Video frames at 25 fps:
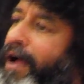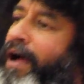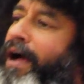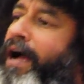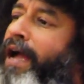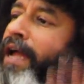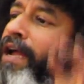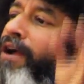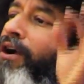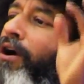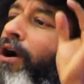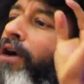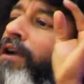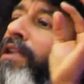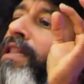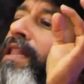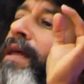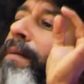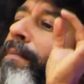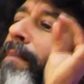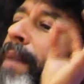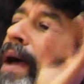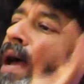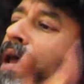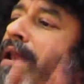I got
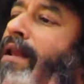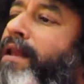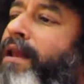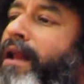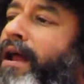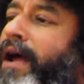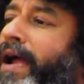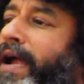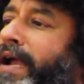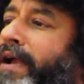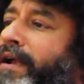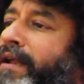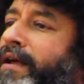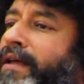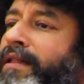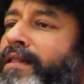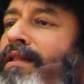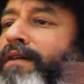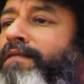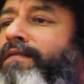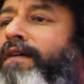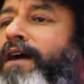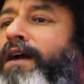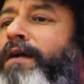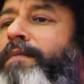the man right,
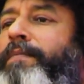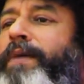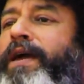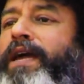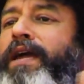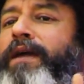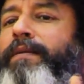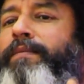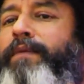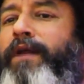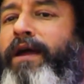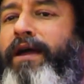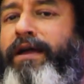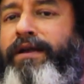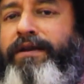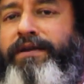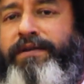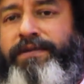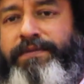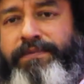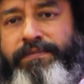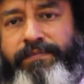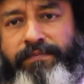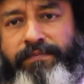the world became right."